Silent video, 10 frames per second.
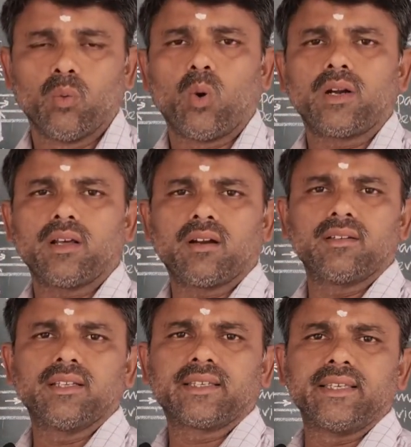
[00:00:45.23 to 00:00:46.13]
What are
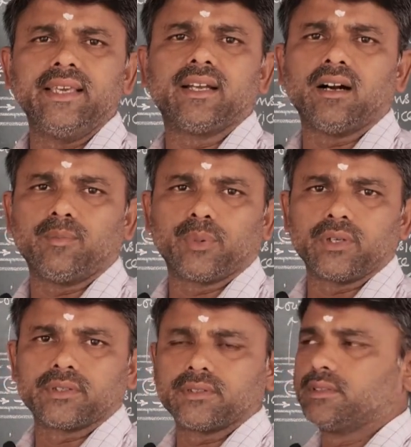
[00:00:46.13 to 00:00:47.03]
all the key
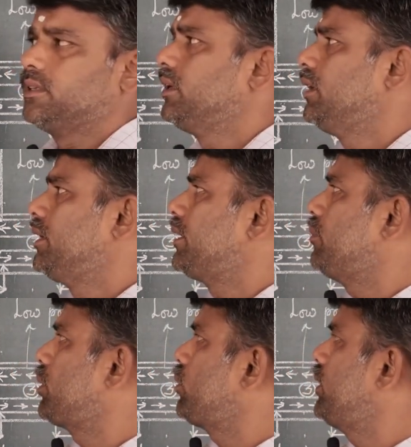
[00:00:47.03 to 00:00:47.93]
components?
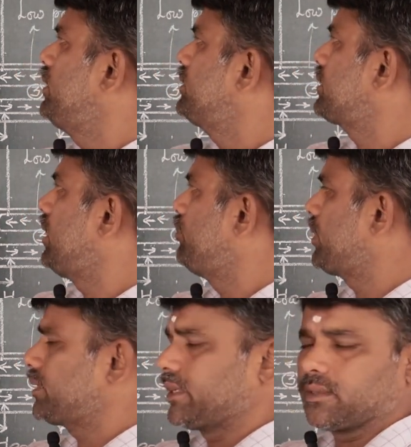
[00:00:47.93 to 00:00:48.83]
Number 1 is
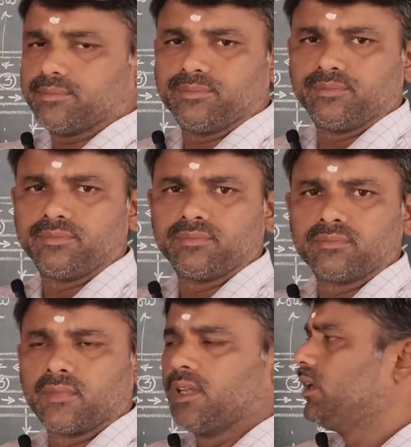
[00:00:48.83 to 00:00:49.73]
compressor.
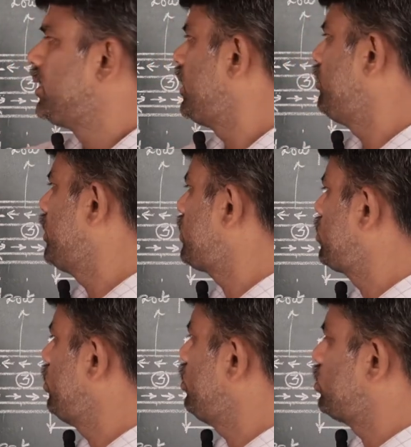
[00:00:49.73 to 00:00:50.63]

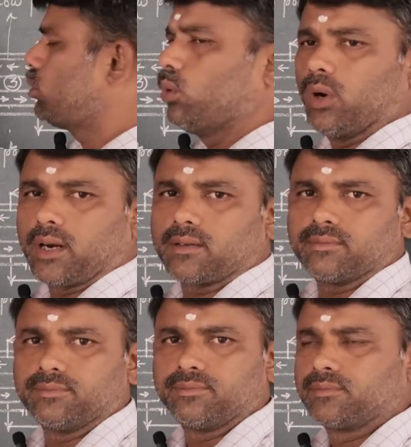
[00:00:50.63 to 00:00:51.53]
Number 2
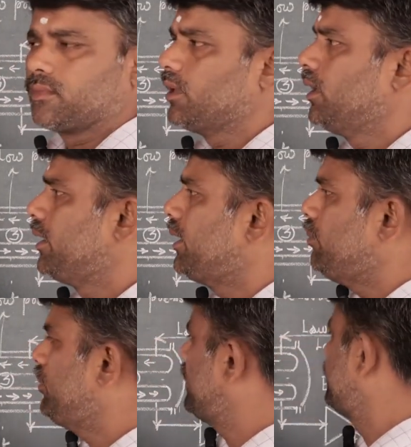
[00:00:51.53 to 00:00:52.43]
cooler.
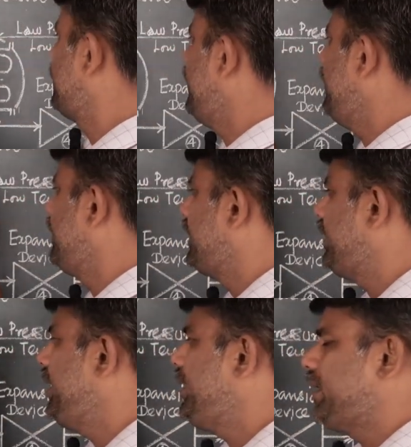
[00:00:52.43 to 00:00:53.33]
Number 3
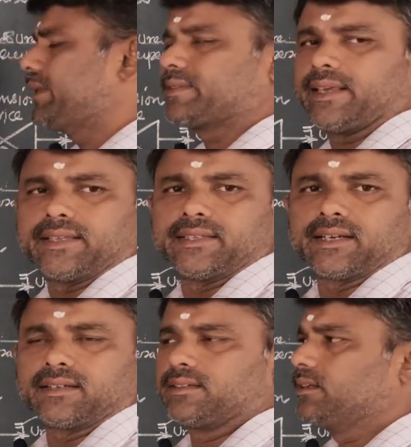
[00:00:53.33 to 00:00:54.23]
heat
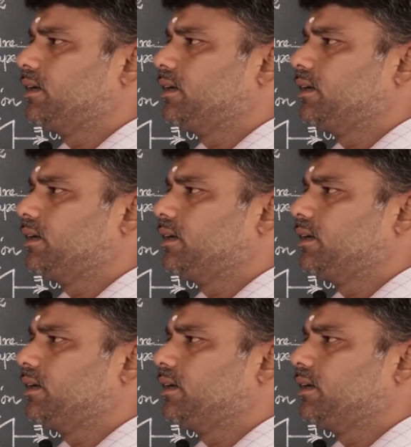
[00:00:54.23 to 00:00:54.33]
exchanger.